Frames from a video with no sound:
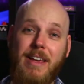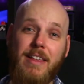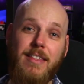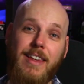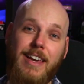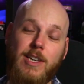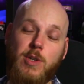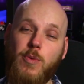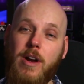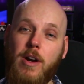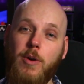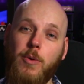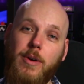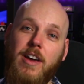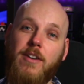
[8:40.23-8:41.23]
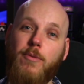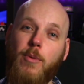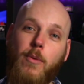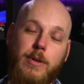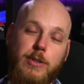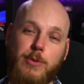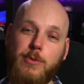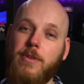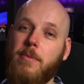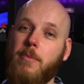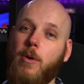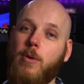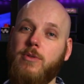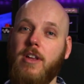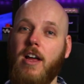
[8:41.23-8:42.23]
things we are looking forward to the
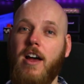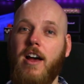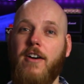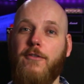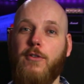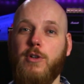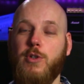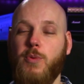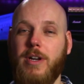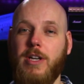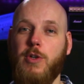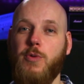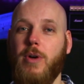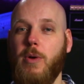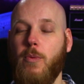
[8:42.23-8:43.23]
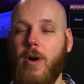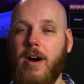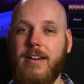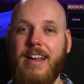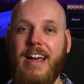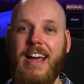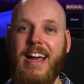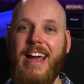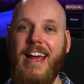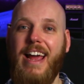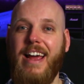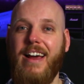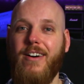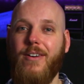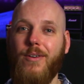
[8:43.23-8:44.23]
most for 2021,
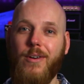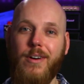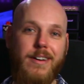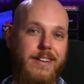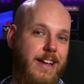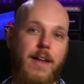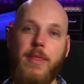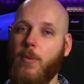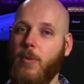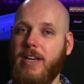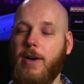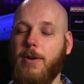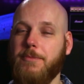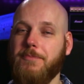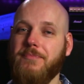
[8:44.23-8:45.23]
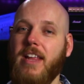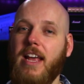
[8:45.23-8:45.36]
or the other video.